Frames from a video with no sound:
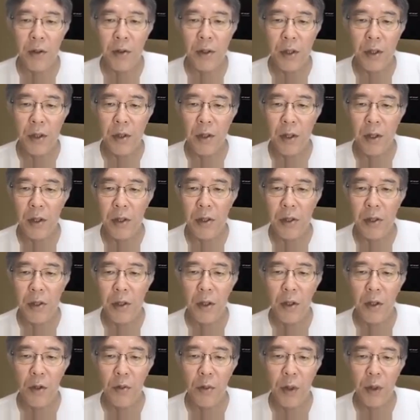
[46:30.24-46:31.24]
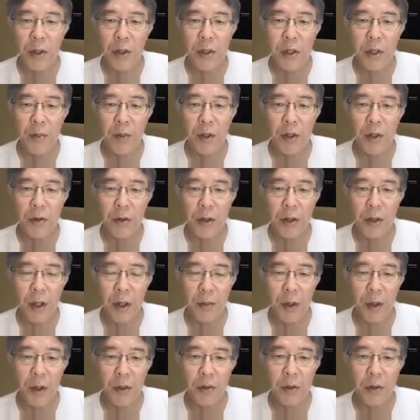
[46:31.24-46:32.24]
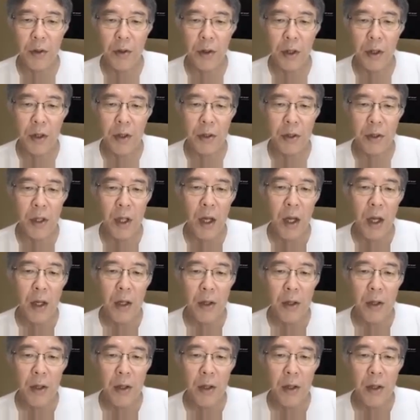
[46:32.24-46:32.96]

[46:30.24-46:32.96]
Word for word: using these U1 symmetric Hamiltonians,